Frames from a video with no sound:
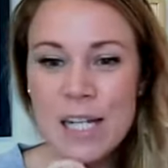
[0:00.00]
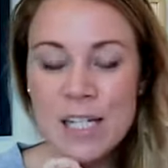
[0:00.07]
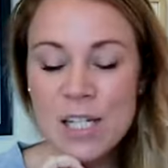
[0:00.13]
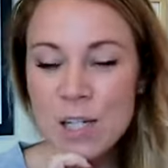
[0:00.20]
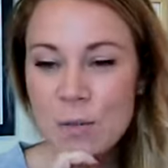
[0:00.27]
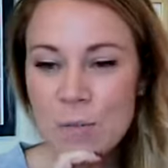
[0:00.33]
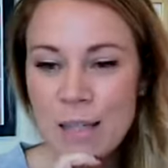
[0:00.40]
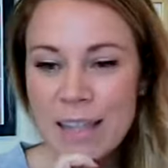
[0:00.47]
It
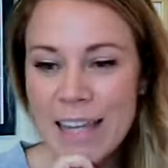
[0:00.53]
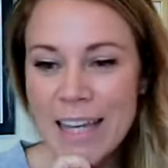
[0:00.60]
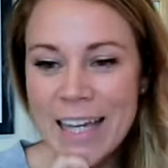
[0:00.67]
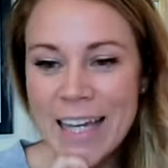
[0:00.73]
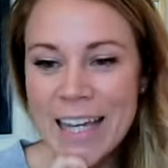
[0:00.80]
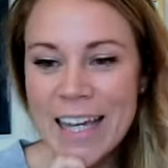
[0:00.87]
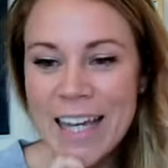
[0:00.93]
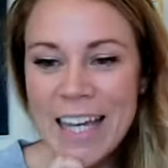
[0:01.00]
took me
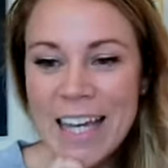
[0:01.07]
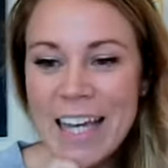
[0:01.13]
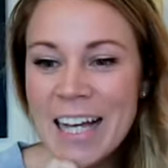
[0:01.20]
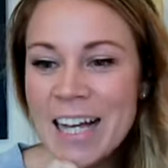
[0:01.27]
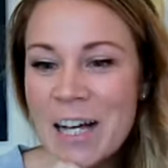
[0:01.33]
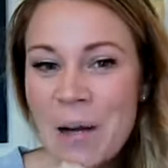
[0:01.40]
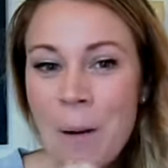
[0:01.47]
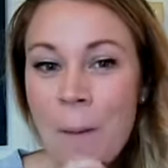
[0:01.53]
I
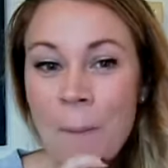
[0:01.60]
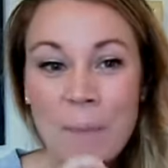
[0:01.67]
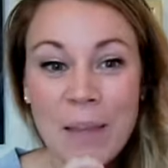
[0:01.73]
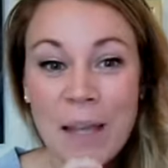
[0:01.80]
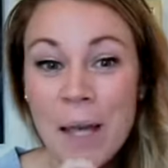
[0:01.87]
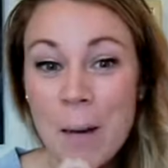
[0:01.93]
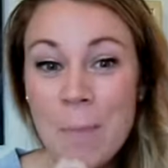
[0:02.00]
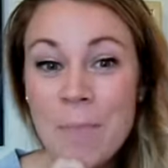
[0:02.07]

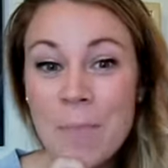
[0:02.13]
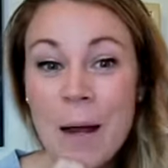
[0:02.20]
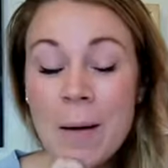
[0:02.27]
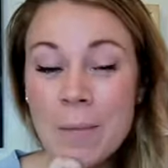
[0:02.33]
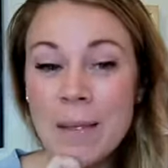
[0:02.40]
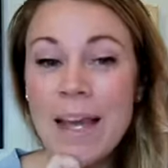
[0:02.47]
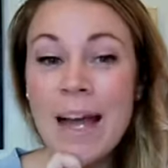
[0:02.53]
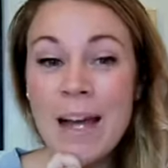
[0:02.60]
had
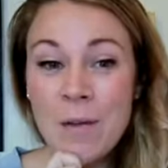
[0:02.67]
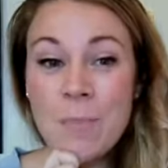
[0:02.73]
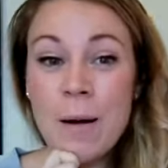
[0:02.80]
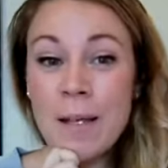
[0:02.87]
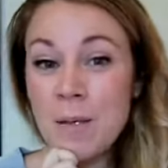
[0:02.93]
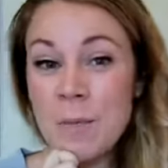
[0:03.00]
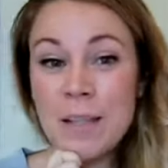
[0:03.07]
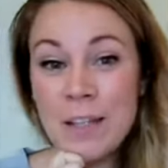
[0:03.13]

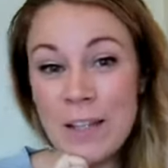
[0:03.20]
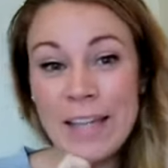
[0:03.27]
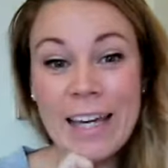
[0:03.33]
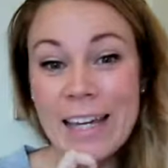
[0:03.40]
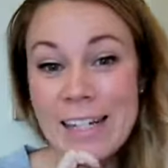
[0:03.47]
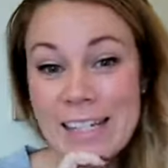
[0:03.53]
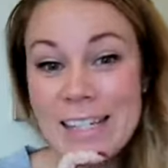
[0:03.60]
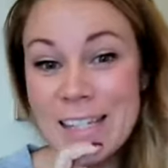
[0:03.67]
probably been
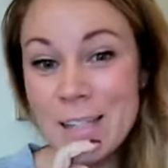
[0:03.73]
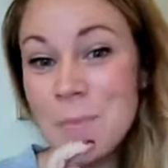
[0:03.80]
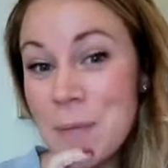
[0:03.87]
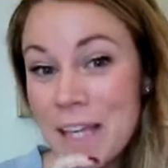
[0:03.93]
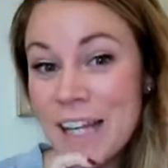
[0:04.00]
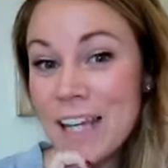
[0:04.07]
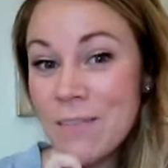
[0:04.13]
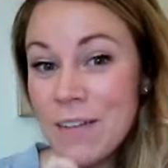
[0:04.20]
looking at it since the
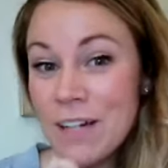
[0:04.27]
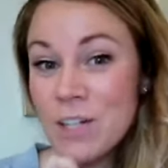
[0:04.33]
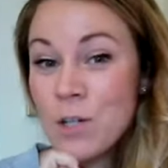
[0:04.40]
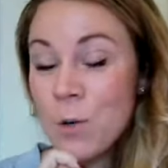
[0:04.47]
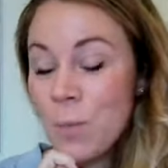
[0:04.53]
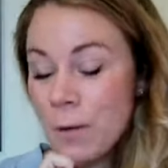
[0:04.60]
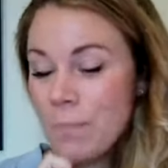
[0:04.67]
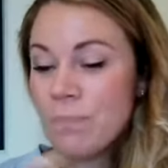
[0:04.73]
beginning of
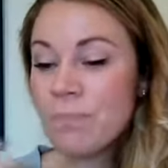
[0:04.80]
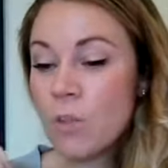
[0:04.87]
October.